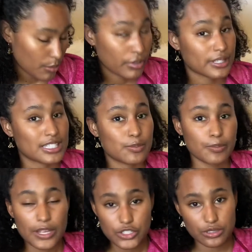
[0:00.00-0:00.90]
But
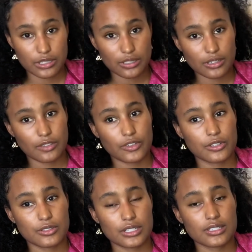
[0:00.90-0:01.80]
especially if you're
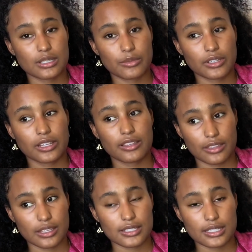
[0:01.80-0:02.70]
using something like
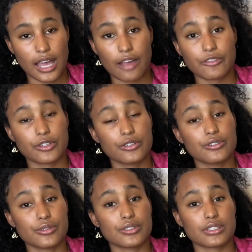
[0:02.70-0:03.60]
this, after you
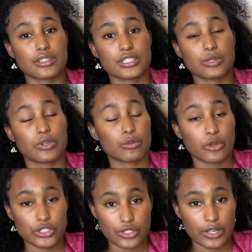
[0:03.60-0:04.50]
use this, you want to
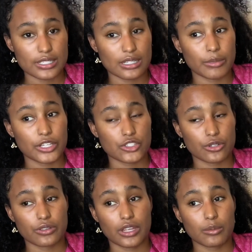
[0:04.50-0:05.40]
moisturize and make
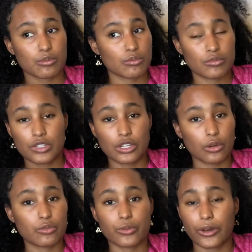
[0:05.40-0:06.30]
sure that, you know,
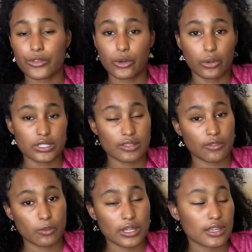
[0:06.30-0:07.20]
throughout the course of the
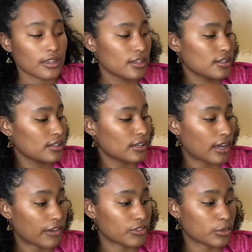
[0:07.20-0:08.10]
week
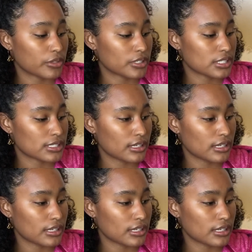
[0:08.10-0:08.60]
afterwards,